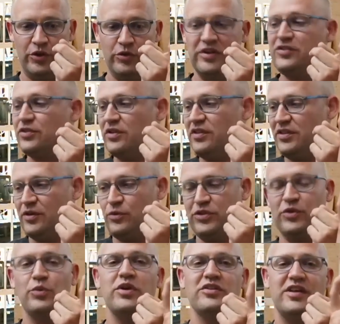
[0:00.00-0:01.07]
The
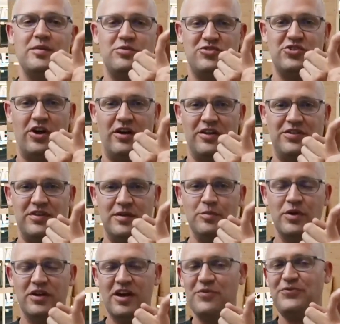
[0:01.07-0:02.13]
real name's Jonathan,
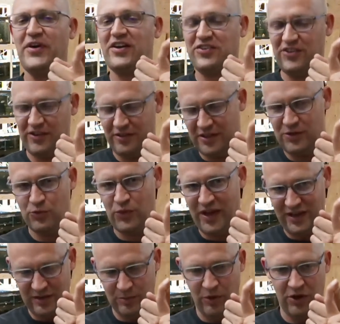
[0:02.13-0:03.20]
but affectionately
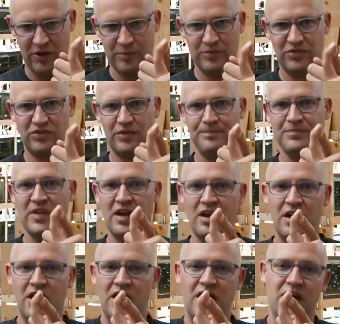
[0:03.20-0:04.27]
Random Arms.
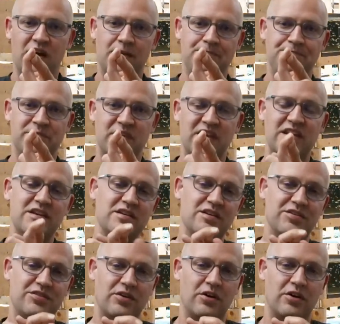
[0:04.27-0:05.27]
He is